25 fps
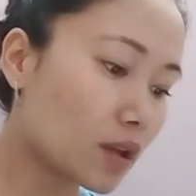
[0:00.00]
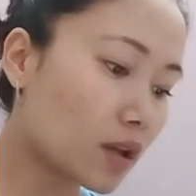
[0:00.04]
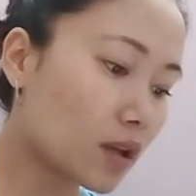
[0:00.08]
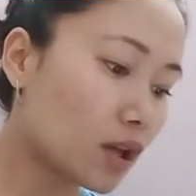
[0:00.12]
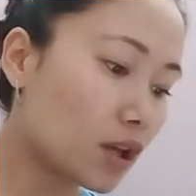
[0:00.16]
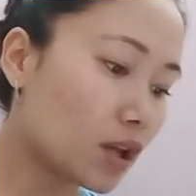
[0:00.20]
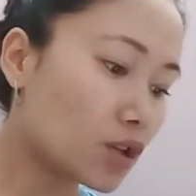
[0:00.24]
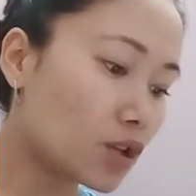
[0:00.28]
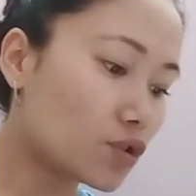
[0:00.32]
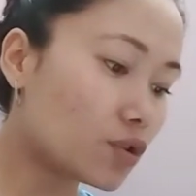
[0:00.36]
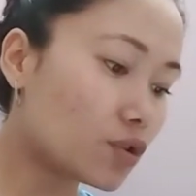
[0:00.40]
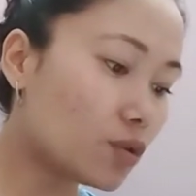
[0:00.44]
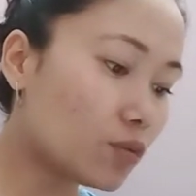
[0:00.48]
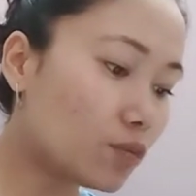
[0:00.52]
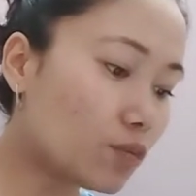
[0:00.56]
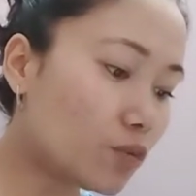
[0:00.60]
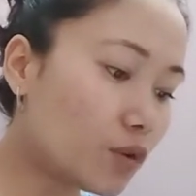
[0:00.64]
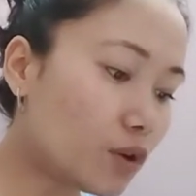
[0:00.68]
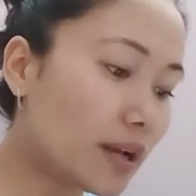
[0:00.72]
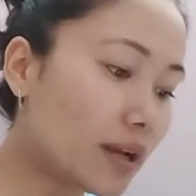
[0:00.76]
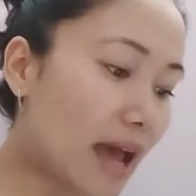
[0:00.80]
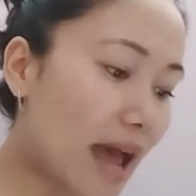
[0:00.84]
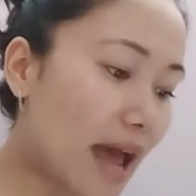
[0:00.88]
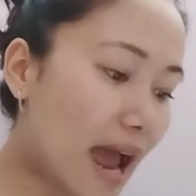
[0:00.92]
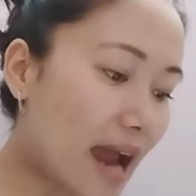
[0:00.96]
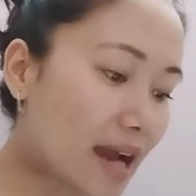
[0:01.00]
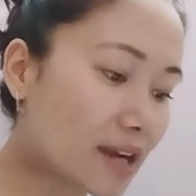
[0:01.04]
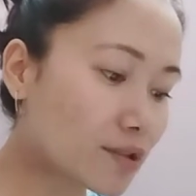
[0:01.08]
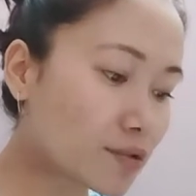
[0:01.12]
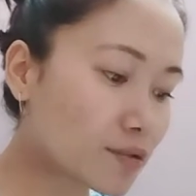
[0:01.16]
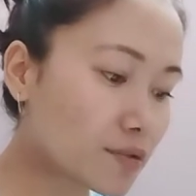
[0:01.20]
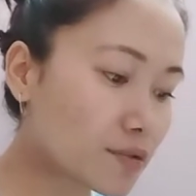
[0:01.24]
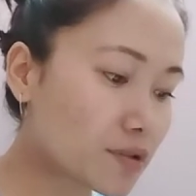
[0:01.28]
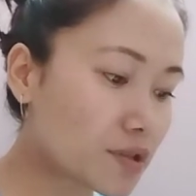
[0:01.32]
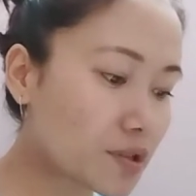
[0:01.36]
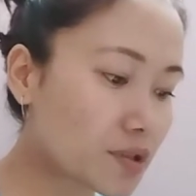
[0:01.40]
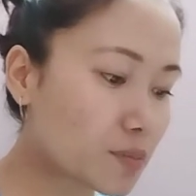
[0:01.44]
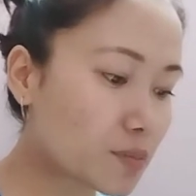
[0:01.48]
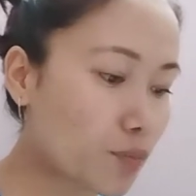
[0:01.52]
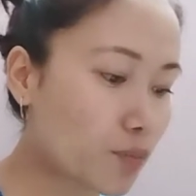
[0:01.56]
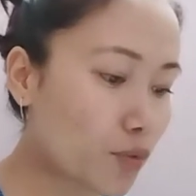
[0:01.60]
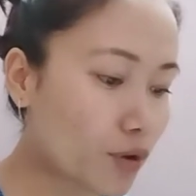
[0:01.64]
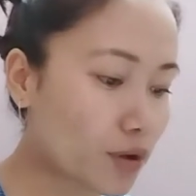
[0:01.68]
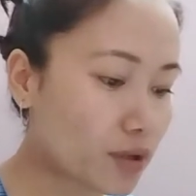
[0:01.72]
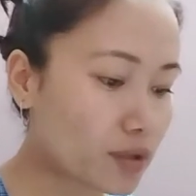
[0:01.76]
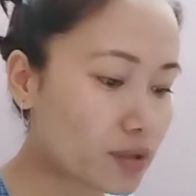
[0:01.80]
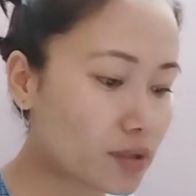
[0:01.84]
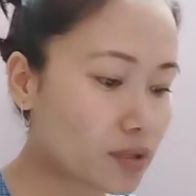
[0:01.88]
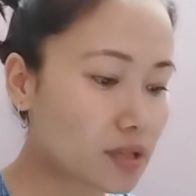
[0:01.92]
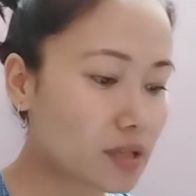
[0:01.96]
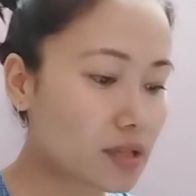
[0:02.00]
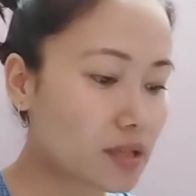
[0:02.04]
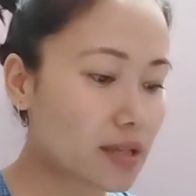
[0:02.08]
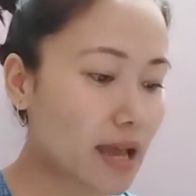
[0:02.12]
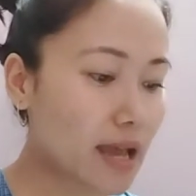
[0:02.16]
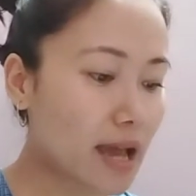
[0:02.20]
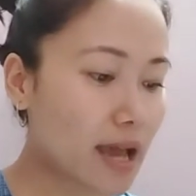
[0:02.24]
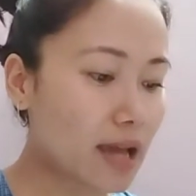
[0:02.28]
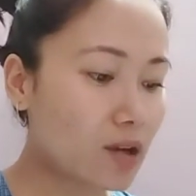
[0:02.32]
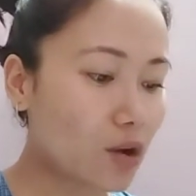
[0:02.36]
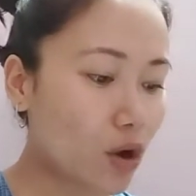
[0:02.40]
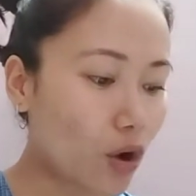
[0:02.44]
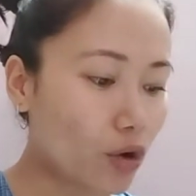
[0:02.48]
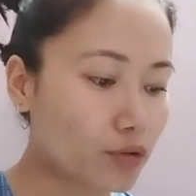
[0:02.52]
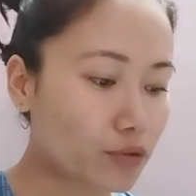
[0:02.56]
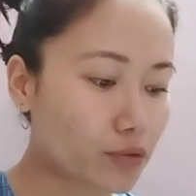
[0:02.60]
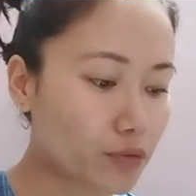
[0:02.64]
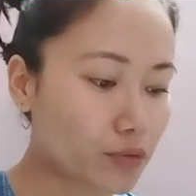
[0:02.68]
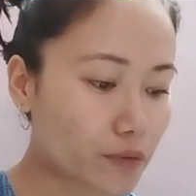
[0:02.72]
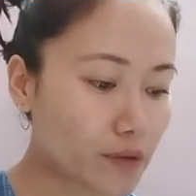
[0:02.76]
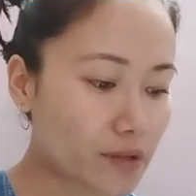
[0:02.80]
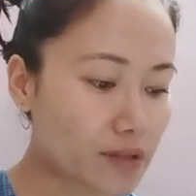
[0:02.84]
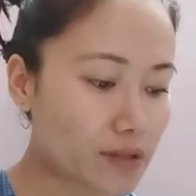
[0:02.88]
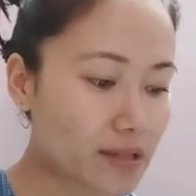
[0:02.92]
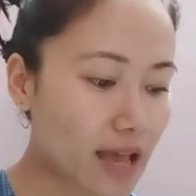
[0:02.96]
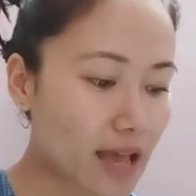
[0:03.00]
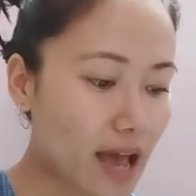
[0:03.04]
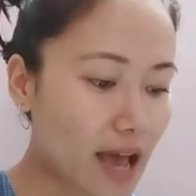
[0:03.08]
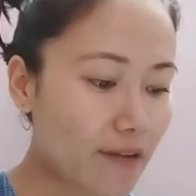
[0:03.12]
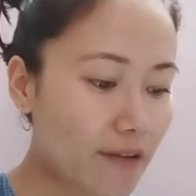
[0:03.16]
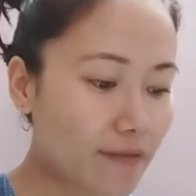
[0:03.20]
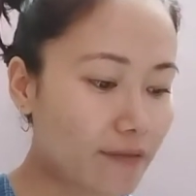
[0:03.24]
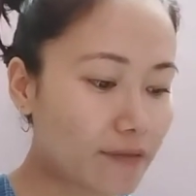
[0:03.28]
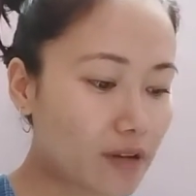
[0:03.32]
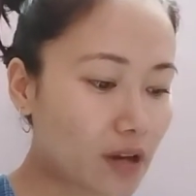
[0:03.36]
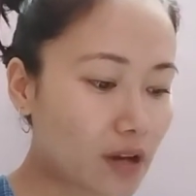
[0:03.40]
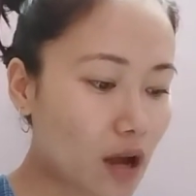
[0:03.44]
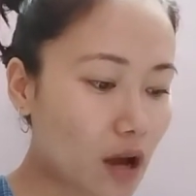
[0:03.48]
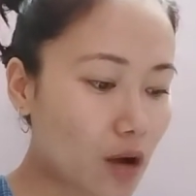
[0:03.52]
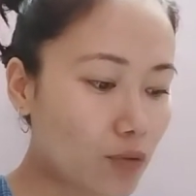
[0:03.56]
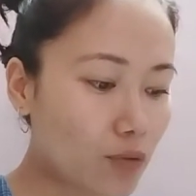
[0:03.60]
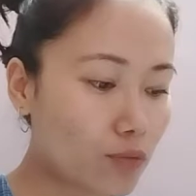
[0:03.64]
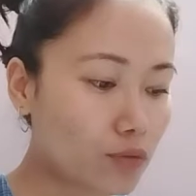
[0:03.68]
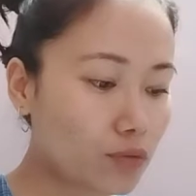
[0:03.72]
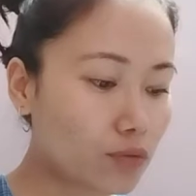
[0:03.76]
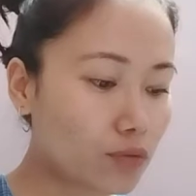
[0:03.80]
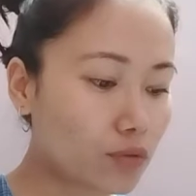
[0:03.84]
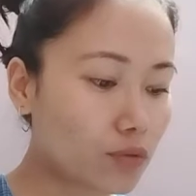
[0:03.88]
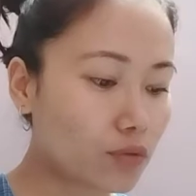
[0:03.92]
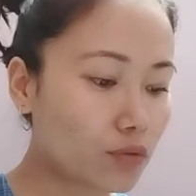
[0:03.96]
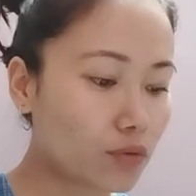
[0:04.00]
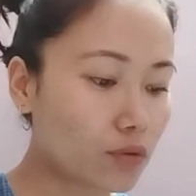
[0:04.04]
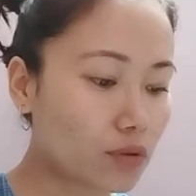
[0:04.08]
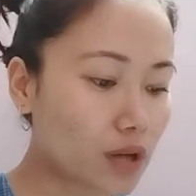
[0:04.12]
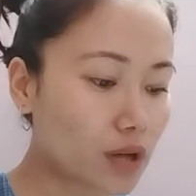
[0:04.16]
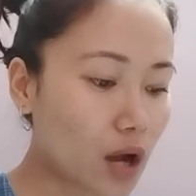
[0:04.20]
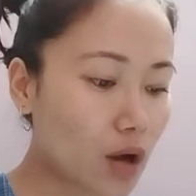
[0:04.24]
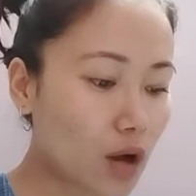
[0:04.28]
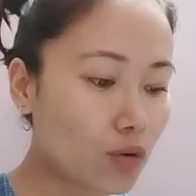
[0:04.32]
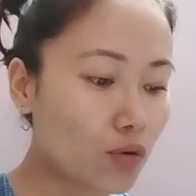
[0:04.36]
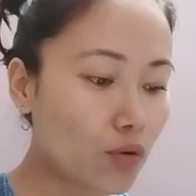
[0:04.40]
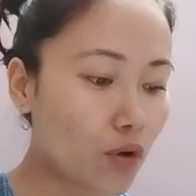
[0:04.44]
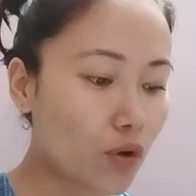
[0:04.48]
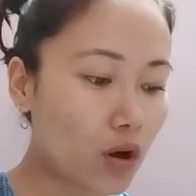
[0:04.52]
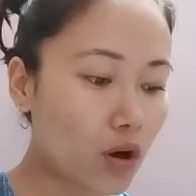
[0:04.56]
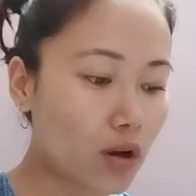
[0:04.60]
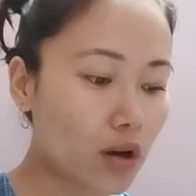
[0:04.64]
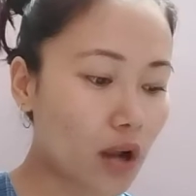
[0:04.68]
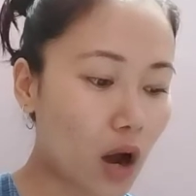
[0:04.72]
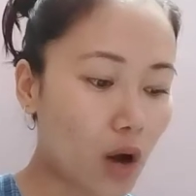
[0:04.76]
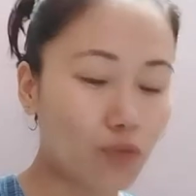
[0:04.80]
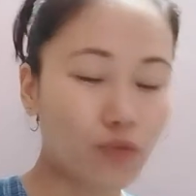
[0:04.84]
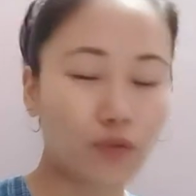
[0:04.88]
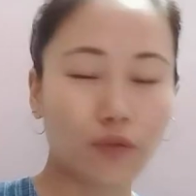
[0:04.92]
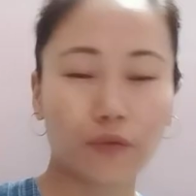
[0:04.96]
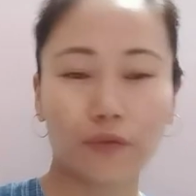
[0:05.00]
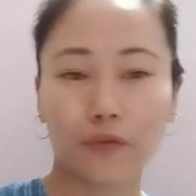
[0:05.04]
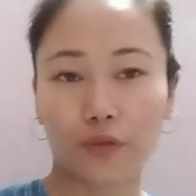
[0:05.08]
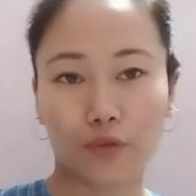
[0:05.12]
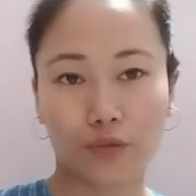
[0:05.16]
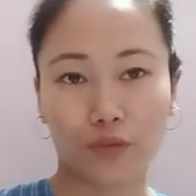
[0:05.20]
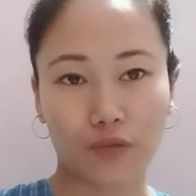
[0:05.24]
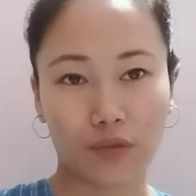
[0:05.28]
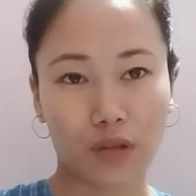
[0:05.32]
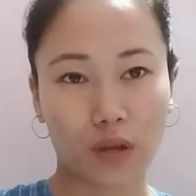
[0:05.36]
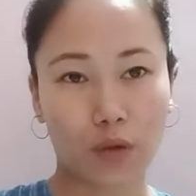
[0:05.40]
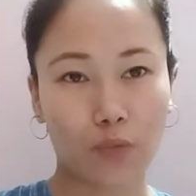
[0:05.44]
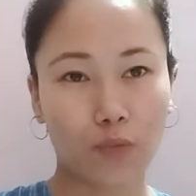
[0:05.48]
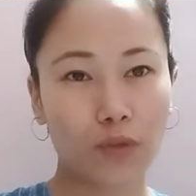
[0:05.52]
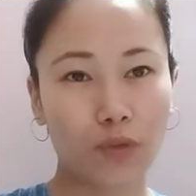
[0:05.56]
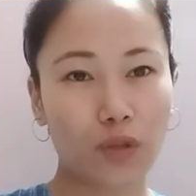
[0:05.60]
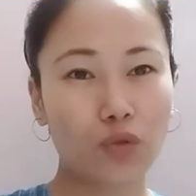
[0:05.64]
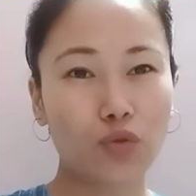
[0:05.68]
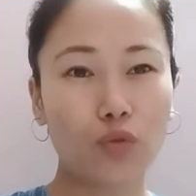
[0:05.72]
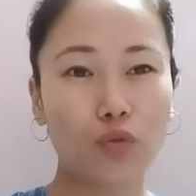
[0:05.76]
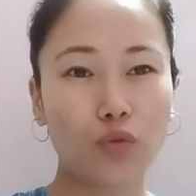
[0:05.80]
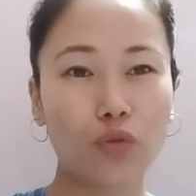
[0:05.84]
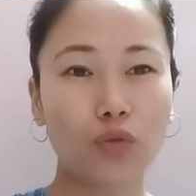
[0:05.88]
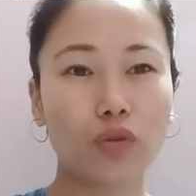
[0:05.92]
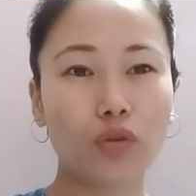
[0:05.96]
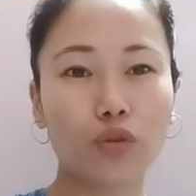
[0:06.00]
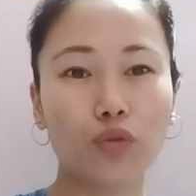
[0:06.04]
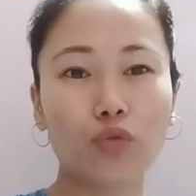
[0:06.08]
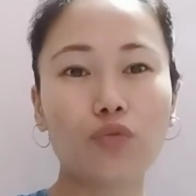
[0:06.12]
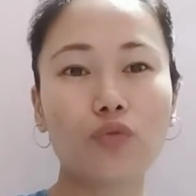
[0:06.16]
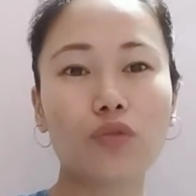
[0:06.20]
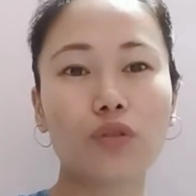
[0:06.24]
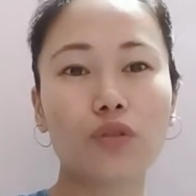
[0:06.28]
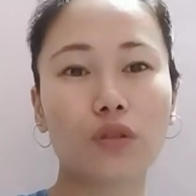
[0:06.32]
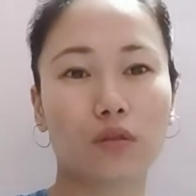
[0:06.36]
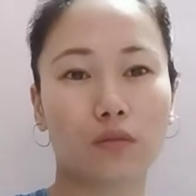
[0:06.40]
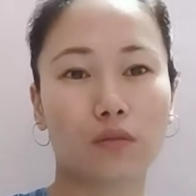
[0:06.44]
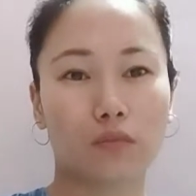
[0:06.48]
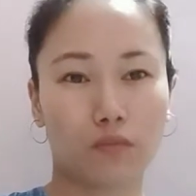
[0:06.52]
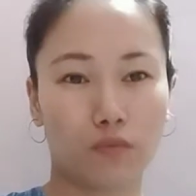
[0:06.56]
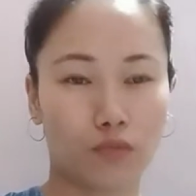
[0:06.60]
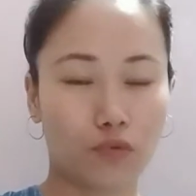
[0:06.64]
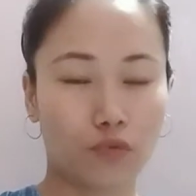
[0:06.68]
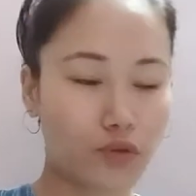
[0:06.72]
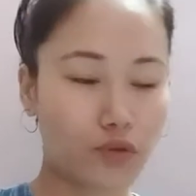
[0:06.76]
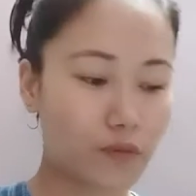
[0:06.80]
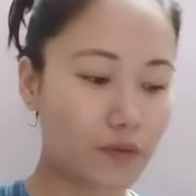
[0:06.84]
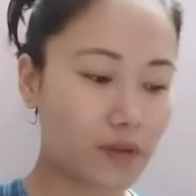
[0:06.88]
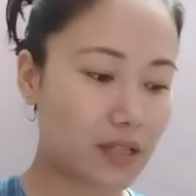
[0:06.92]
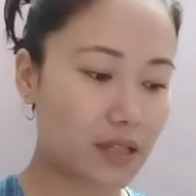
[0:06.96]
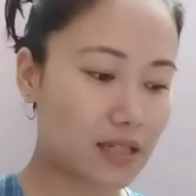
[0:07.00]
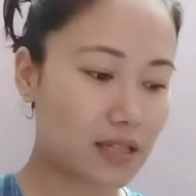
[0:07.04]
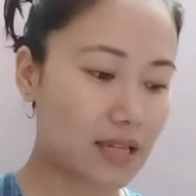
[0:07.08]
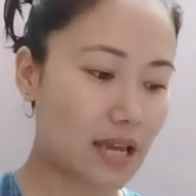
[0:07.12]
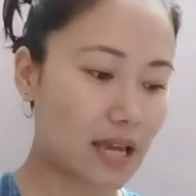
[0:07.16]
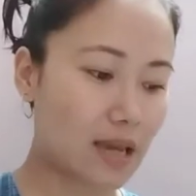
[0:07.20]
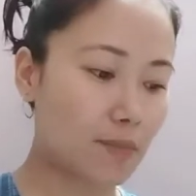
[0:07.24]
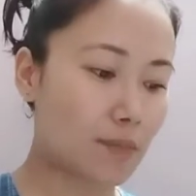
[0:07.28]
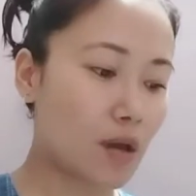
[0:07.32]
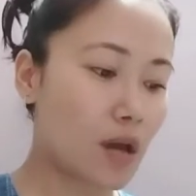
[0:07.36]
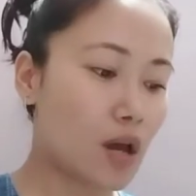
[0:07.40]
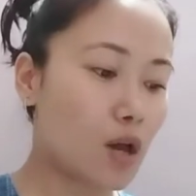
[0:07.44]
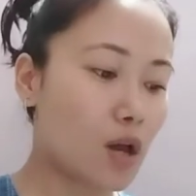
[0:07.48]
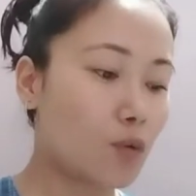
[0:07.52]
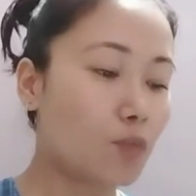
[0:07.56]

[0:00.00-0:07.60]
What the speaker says: so the word actress, poetess, and authoress have now gone out of use. Now we don't use most of the time.